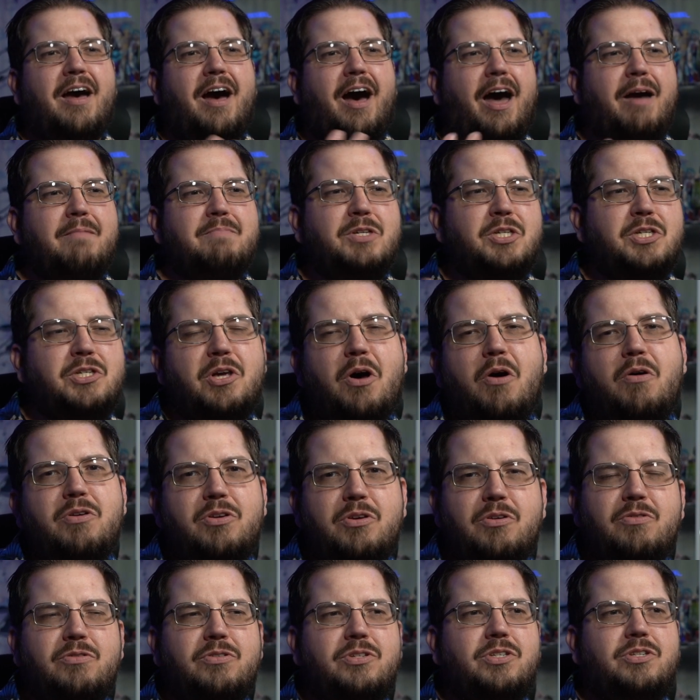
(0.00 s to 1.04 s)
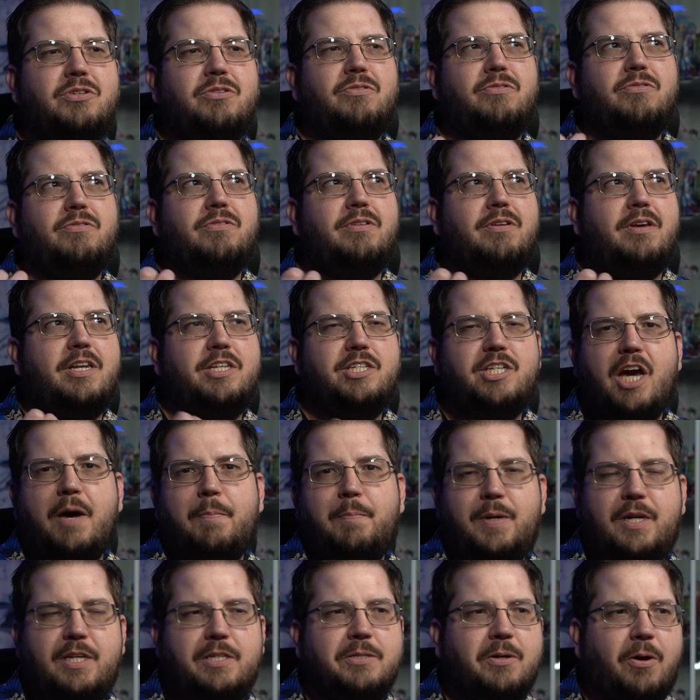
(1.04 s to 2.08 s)
I'm so used to, in
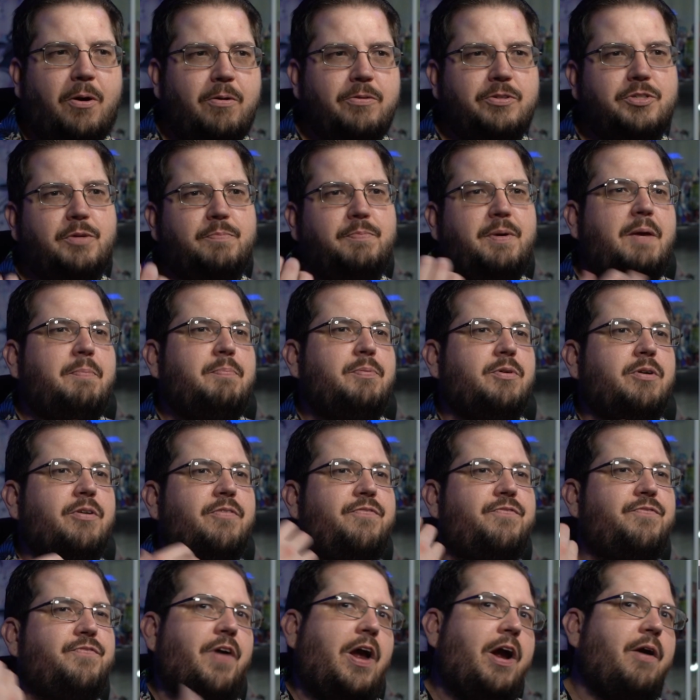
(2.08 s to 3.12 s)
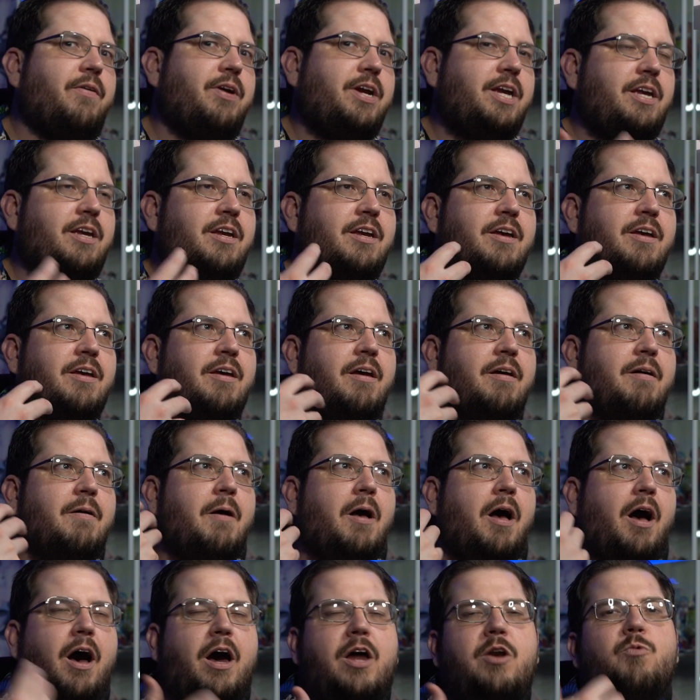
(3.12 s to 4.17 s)
Japanese culture, people are very
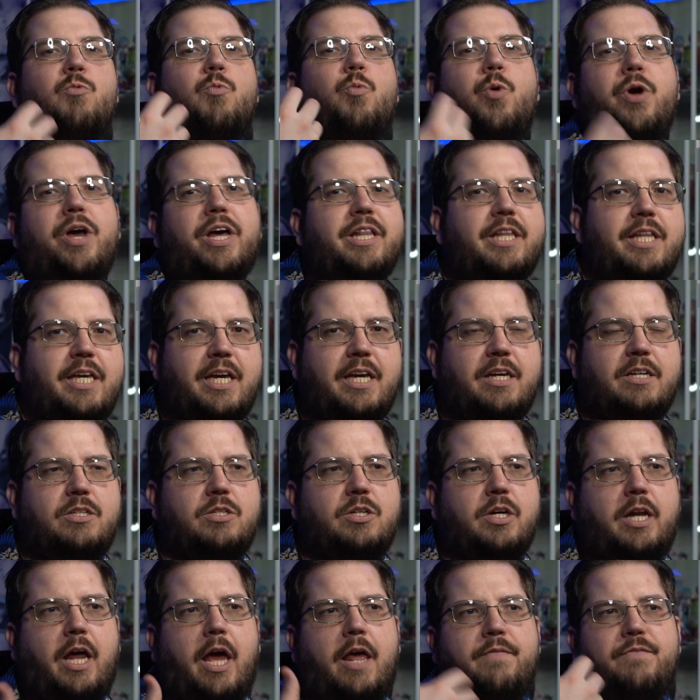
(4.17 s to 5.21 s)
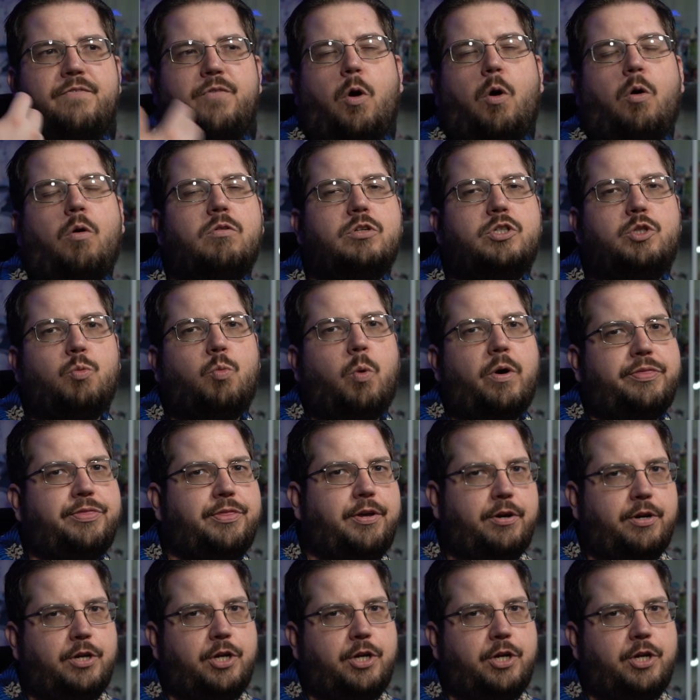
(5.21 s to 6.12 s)
unwilling to divulge what they're